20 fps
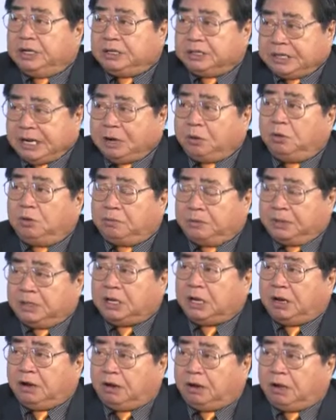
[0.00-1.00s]
That will be
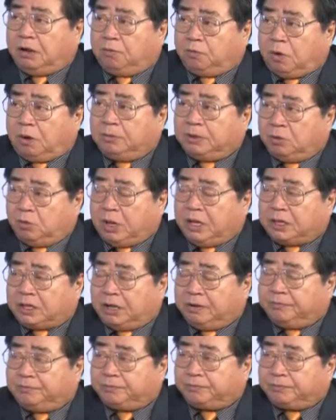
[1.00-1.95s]
uh, warmly welcome.